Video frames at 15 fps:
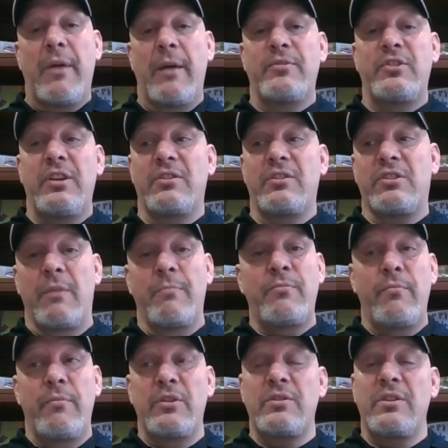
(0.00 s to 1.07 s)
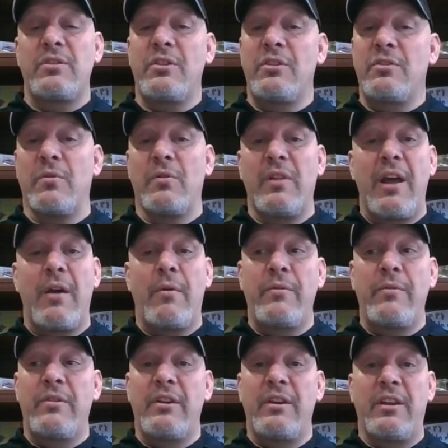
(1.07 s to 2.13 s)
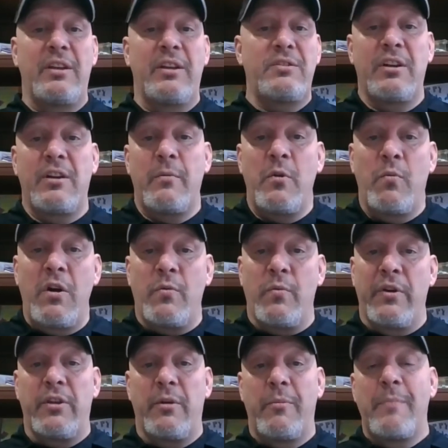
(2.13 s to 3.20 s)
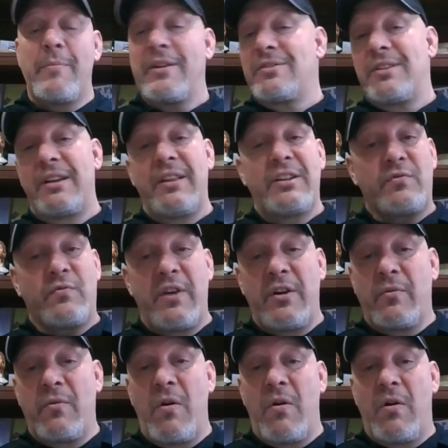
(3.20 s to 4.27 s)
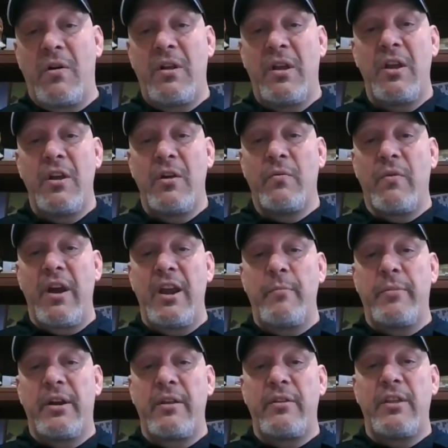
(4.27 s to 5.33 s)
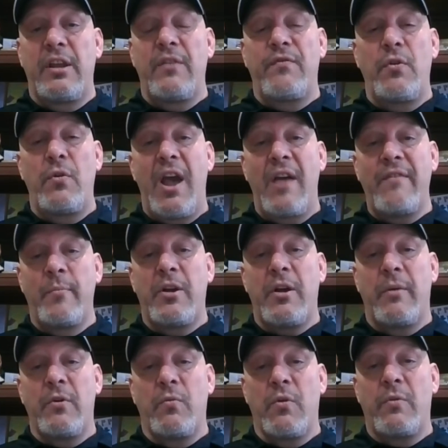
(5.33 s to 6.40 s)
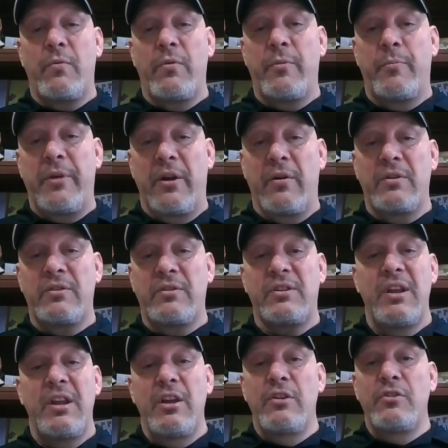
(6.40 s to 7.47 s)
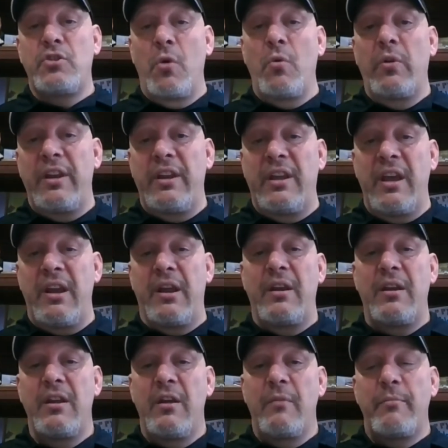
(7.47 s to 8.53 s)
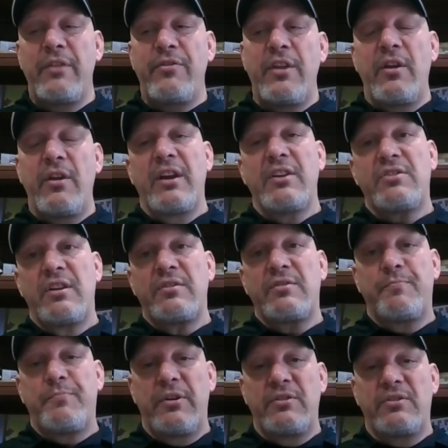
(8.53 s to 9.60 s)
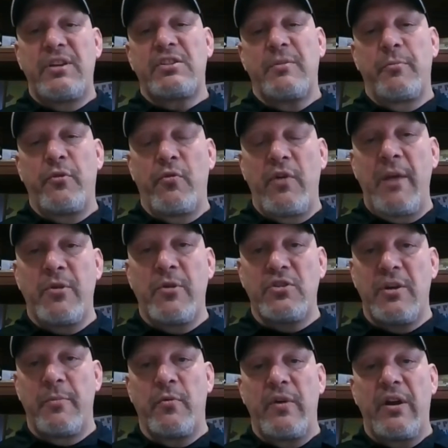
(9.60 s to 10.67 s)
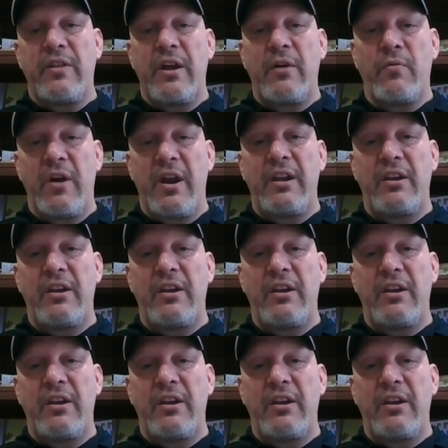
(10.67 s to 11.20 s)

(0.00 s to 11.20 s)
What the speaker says: I'm seeing some businesses are allowing the kids to come to work with them. I'm not saying that's right or wrong, right? But I think if you have them come to work with the parents, totally get it. But I think you got to set some parameters up around that, right?